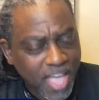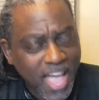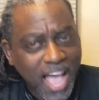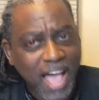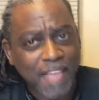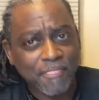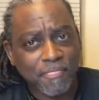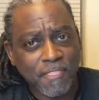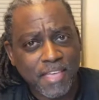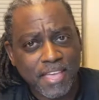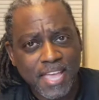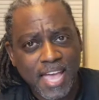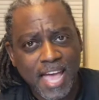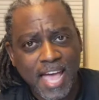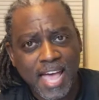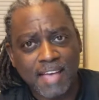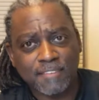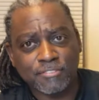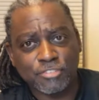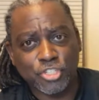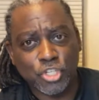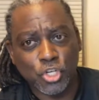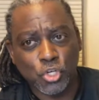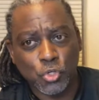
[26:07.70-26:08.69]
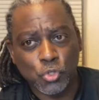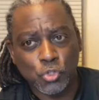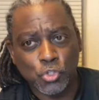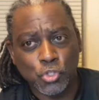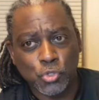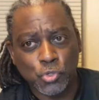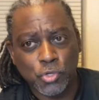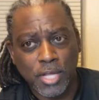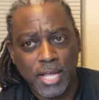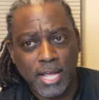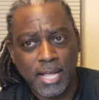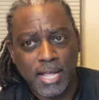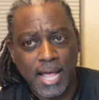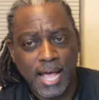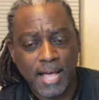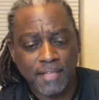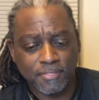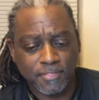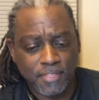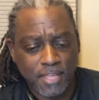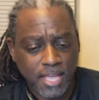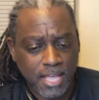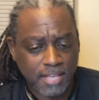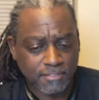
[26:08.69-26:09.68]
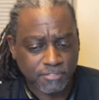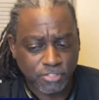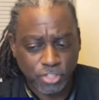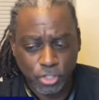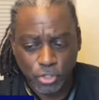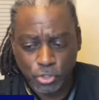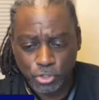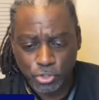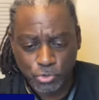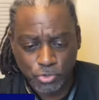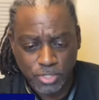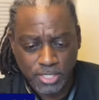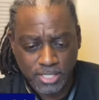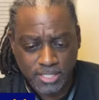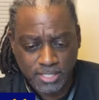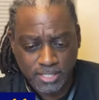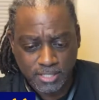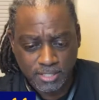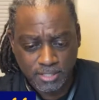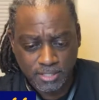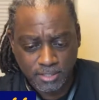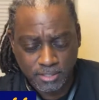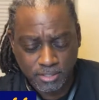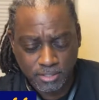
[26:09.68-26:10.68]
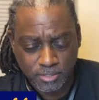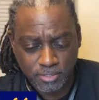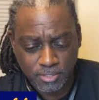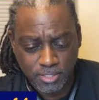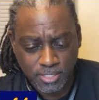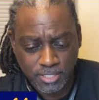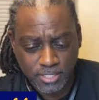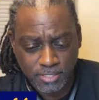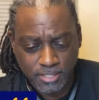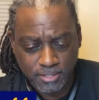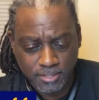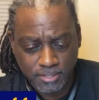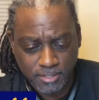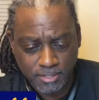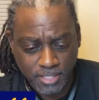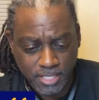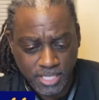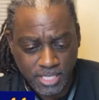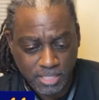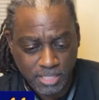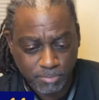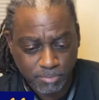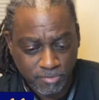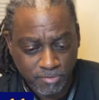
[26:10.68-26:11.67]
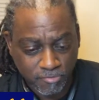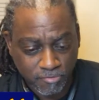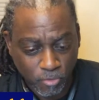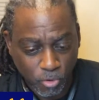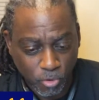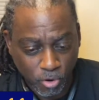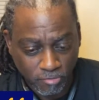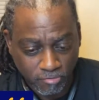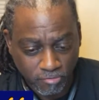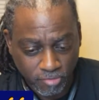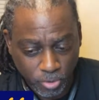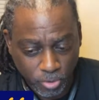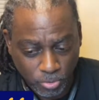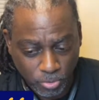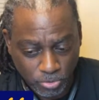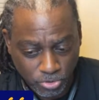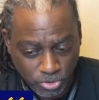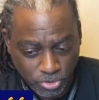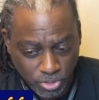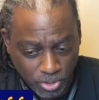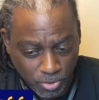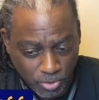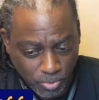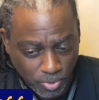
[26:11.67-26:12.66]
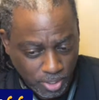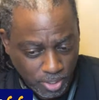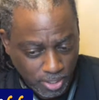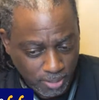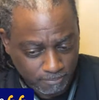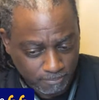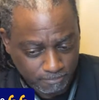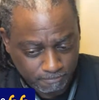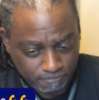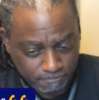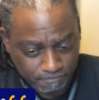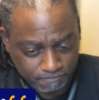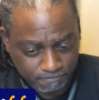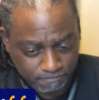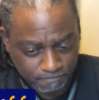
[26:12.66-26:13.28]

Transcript: I think I have shown you that. I think I've showed you these before, folks. So